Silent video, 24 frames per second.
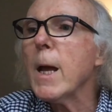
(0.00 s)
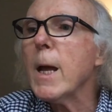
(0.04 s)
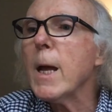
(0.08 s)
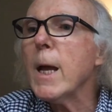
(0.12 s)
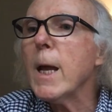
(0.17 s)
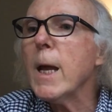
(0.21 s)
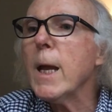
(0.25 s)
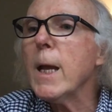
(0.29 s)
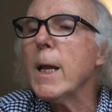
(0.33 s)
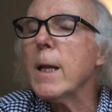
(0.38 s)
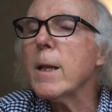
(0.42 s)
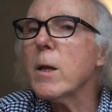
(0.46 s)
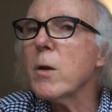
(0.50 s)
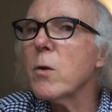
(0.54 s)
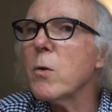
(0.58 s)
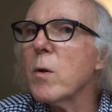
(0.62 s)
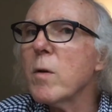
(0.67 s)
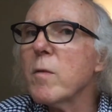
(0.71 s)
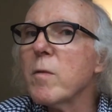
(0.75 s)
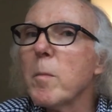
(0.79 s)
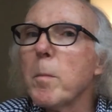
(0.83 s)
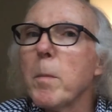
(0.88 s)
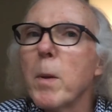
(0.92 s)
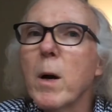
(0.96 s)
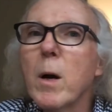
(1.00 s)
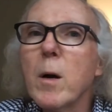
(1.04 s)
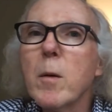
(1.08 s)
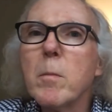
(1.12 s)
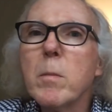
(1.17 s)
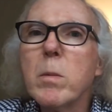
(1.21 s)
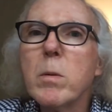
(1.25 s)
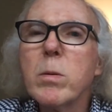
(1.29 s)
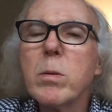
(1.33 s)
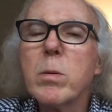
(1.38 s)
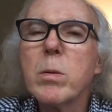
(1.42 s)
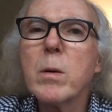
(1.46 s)
And they do have a
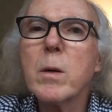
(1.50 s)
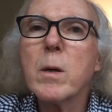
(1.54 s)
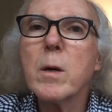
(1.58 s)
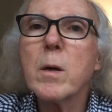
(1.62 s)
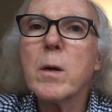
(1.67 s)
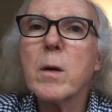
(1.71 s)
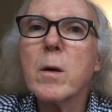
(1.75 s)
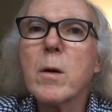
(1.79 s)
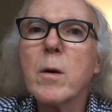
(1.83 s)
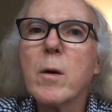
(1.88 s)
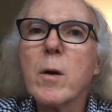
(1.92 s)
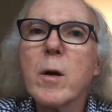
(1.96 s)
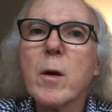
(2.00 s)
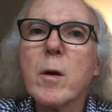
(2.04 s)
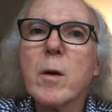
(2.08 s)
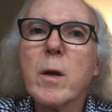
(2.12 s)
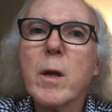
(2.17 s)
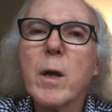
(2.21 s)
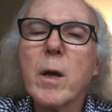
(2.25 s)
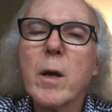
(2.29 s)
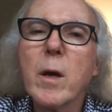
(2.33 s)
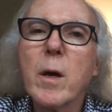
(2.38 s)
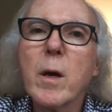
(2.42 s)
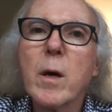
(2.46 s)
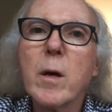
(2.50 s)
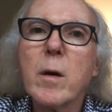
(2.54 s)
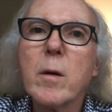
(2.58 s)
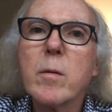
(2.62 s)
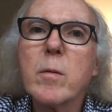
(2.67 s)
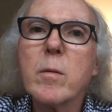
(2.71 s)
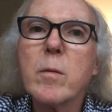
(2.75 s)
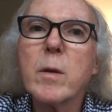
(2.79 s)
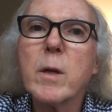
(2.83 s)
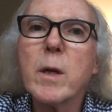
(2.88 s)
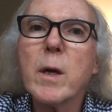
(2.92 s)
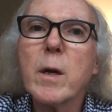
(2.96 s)
pub or a
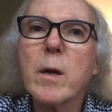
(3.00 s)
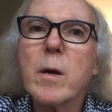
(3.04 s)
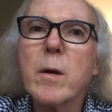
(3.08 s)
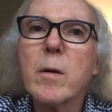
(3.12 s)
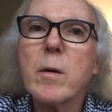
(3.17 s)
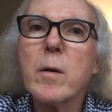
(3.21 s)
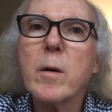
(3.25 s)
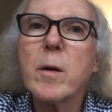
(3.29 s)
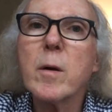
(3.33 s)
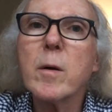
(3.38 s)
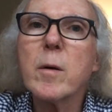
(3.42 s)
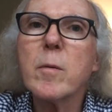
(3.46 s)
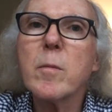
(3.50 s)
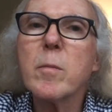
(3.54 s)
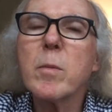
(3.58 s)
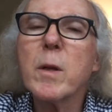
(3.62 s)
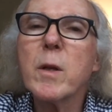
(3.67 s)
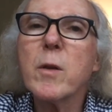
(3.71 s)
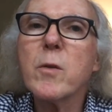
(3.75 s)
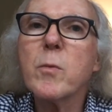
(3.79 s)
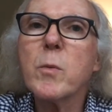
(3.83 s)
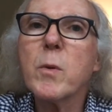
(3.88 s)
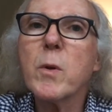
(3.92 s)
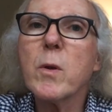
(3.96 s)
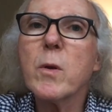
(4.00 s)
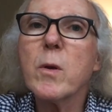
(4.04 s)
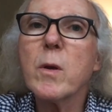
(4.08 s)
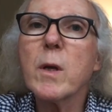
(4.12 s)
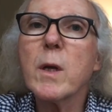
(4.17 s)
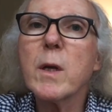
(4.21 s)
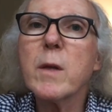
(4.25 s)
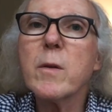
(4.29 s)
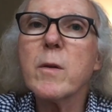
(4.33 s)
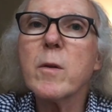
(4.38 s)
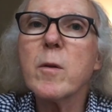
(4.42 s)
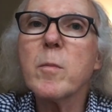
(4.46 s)
place where you can
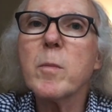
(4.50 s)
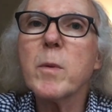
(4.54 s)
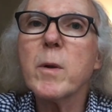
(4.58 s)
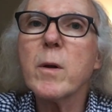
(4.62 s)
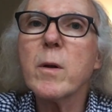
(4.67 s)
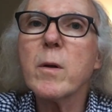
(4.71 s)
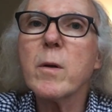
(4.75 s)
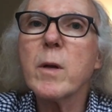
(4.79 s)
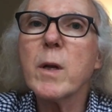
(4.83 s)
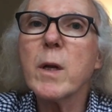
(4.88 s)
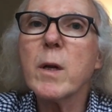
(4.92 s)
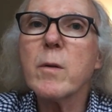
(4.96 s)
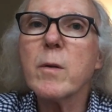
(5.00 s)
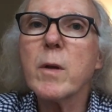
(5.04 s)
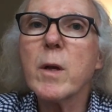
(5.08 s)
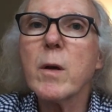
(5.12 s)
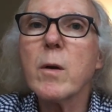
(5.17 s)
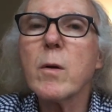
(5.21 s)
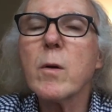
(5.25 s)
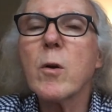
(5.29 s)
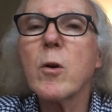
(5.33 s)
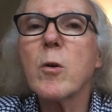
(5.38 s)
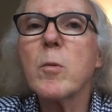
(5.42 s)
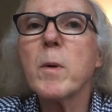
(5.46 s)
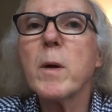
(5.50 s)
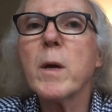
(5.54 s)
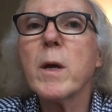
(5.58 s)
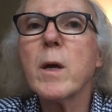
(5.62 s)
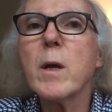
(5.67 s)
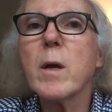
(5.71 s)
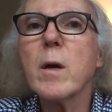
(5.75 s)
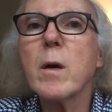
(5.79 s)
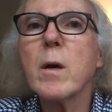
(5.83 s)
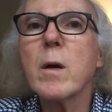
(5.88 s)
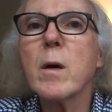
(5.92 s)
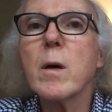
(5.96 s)
get their beer in downtown
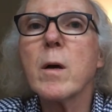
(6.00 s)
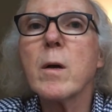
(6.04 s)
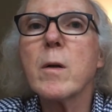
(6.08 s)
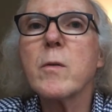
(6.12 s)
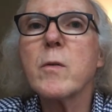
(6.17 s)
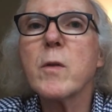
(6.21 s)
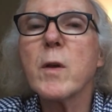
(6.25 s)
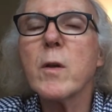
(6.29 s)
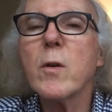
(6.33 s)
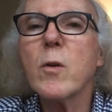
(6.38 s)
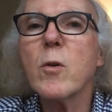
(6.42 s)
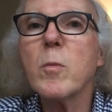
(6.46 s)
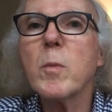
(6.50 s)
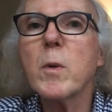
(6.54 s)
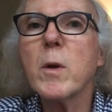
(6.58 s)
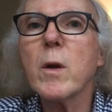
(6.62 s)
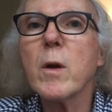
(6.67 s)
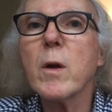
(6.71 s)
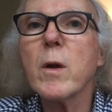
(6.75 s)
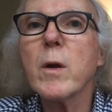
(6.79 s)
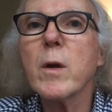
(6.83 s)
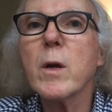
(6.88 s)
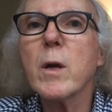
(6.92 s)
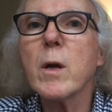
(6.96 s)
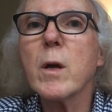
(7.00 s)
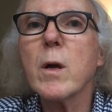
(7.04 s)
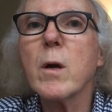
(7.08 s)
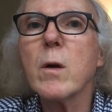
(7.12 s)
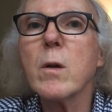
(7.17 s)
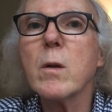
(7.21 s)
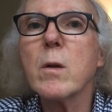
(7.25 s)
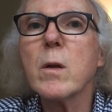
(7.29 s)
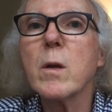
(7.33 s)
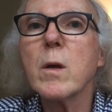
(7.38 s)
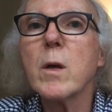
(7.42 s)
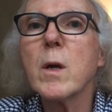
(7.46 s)
Kobe, Sanomi area,
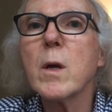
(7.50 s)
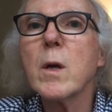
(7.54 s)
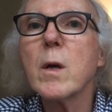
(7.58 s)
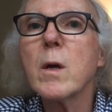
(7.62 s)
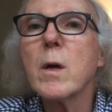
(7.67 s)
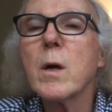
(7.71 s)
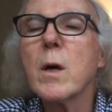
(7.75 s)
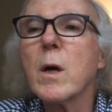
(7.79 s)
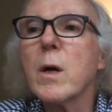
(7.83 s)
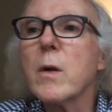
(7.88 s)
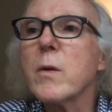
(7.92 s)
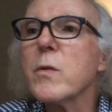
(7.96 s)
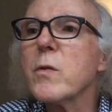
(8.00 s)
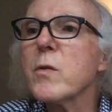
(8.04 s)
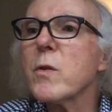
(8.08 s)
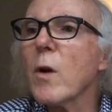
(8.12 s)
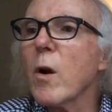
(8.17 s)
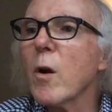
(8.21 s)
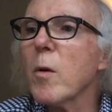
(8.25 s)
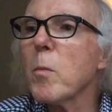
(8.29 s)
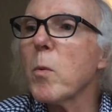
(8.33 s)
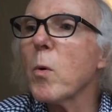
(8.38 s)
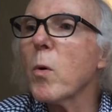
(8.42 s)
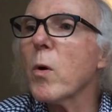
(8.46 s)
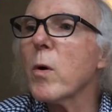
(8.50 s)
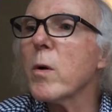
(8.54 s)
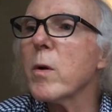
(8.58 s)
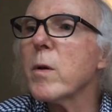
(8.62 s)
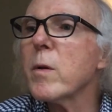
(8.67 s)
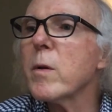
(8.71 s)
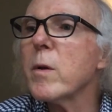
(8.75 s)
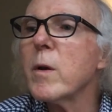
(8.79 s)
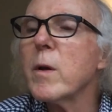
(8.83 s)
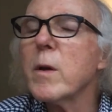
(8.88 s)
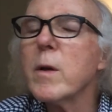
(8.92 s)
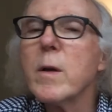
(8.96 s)
called Starboard,
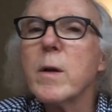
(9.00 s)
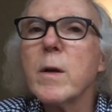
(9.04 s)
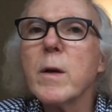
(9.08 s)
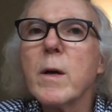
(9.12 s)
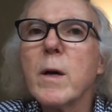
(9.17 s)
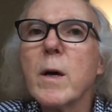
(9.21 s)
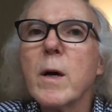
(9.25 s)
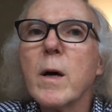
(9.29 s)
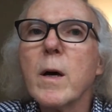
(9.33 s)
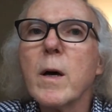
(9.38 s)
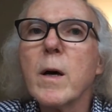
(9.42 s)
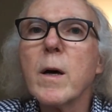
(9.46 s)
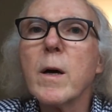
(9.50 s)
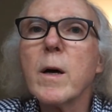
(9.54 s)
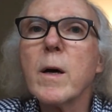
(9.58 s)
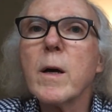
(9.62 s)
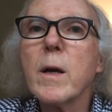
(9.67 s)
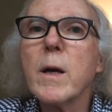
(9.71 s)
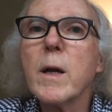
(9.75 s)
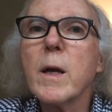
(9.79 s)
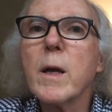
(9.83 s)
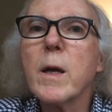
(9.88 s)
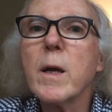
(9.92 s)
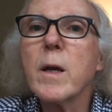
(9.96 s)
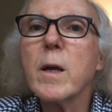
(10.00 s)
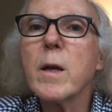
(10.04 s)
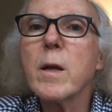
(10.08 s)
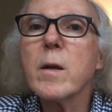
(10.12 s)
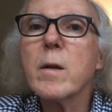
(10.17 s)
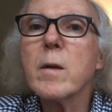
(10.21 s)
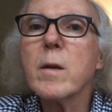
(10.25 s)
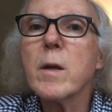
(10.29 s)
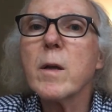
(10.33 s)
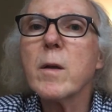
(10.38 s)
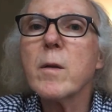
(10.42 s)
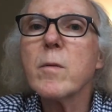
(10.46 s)

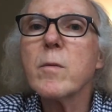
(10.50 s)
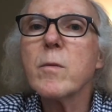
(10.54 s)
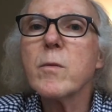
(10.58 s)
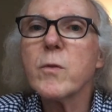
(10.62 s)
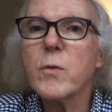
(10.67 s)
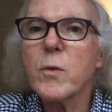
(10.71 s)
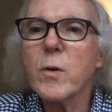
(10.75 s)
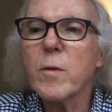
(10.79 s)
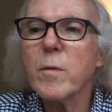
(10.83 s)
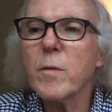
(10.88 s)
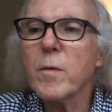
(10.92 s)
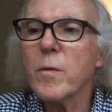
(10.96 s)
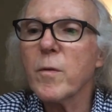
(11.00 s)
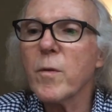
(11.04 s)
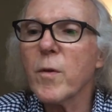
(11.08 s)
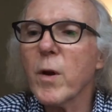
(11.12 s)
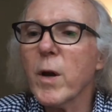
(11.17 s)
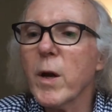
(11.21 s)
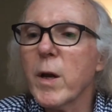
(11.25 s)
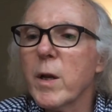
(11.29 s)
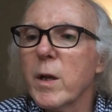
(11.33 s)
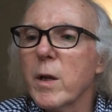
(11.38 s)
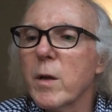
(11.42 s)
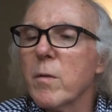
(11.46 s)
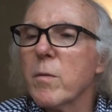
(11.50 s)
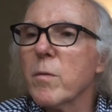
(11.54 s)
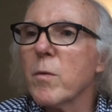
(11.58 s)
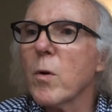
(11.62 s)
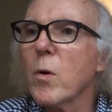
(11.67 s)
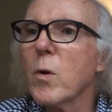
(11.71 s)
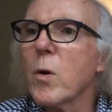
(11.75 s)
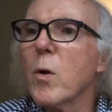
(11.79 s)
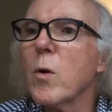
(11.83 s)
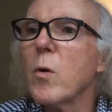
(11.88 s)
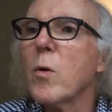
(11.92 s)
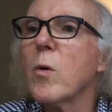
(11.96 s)
and they serve a variety of
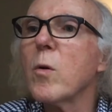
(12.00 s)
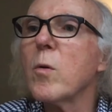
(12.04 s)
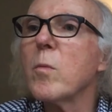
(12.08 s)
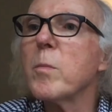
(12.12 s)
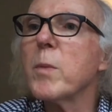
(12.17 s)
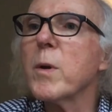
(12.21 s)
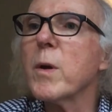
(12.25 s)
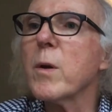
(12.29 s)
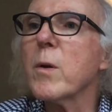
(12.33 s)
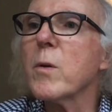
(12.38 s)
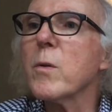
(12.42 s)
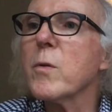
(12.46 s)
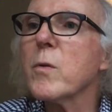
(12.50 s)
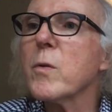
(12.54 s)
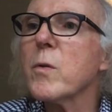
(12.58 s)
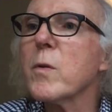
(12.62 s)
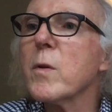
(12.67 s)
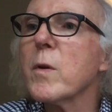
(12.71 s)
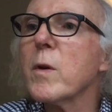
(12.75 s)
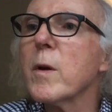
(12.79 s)
Rokko beers.